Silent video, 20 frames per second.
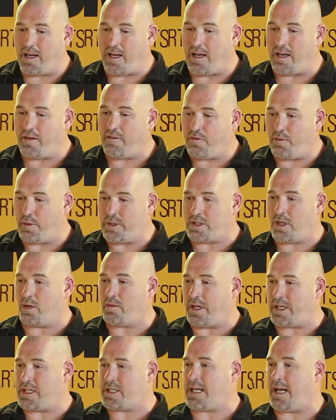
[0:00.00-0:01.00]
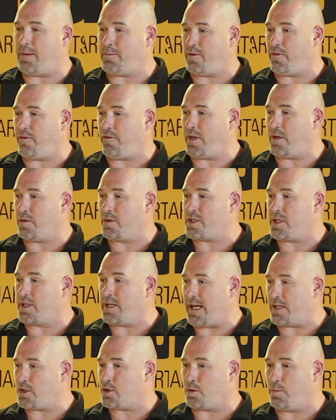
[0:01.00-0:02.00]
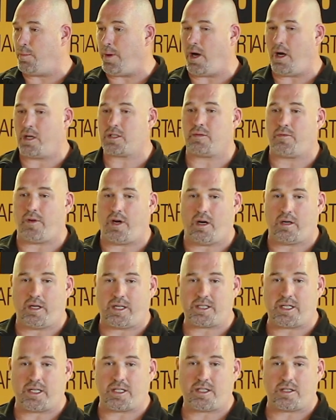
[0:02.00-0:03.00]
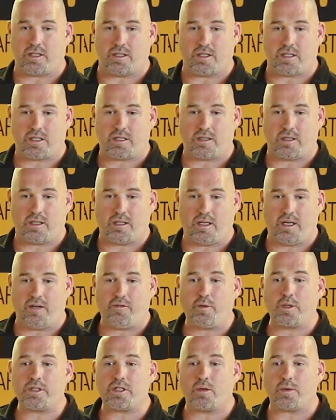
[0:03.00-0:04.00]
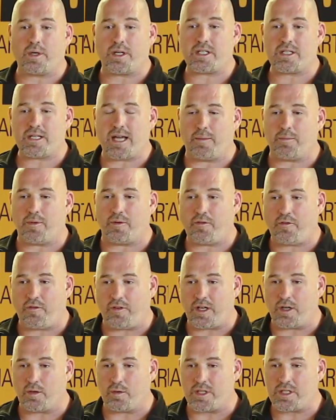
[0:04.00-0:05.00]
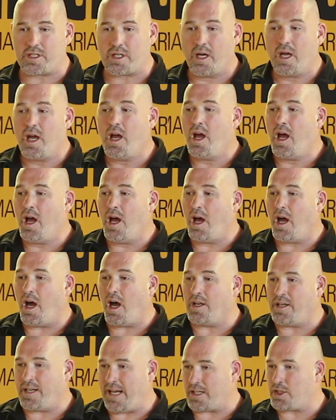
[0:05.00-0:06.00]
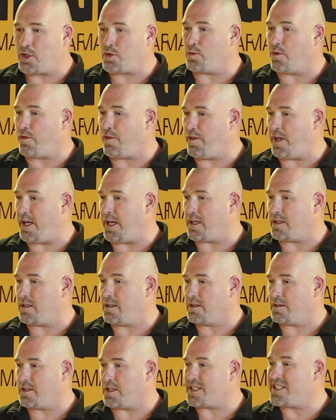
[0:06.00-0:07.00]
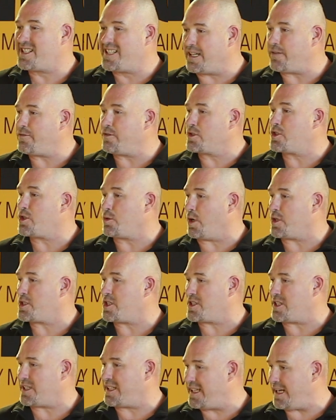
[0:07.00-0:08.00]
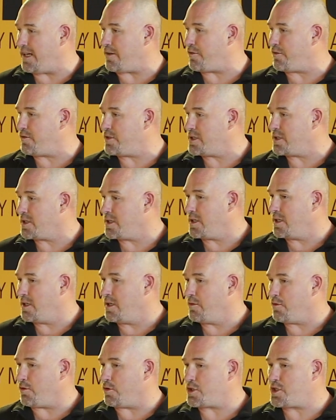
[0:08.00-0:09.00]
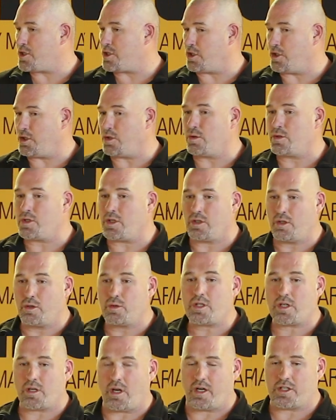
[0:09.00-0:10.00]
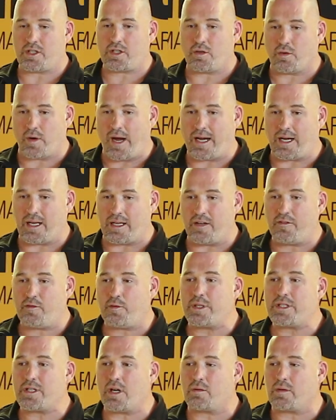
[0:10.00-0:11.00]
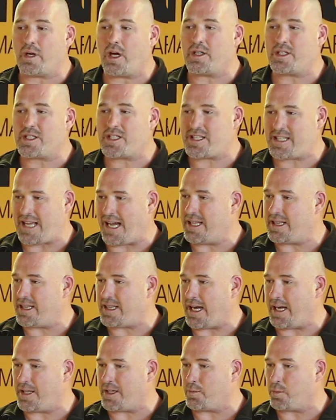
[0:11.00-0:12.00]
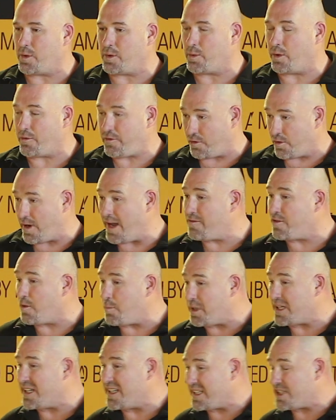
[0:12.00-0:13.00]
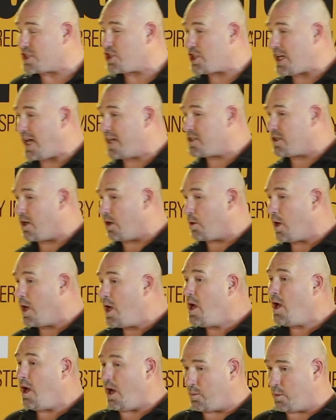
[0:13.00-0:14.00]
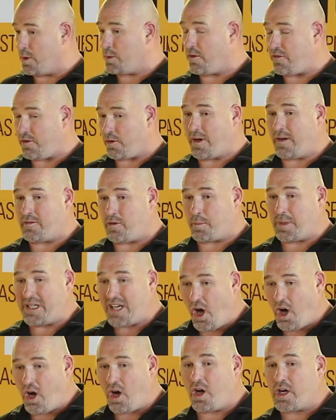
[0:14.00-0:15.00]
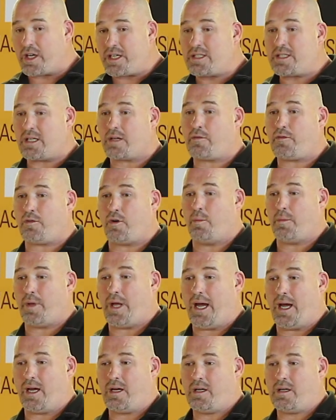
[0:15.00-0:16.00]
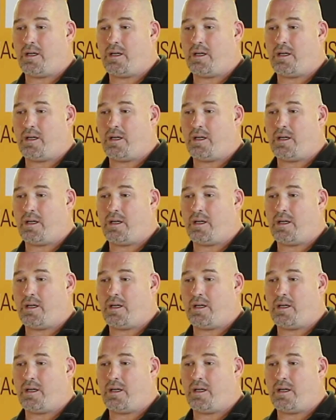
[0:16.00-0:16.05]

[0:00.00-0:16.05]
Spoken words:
If we don't accept that fear is a natural part of our existence, if we don't accept that fear is a natural thing that is given to us as a gift for us to use and utilize correctly, if we don't understand that, then we will forever be in its shadow, and we will forever be hiding from that.